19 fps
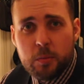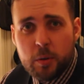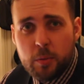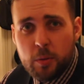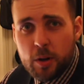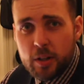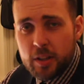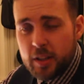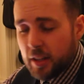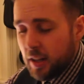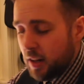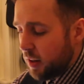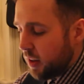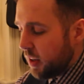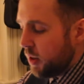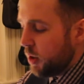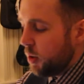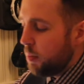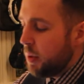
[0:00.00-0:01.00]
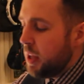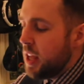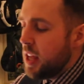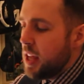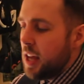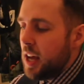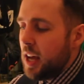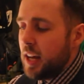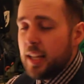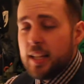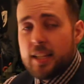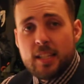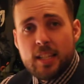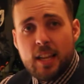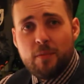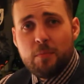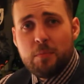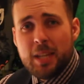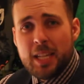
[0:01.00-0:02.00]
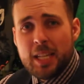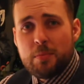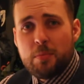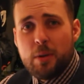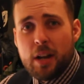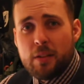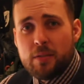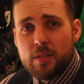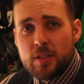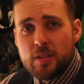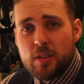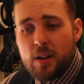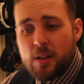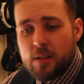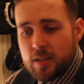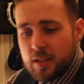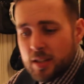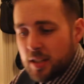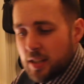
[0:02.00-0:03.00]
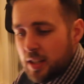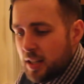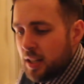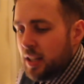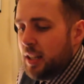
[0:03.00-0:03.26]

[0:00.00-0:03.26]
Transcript: when we worked in the nightclub and eating seven-piece breakfast rolls.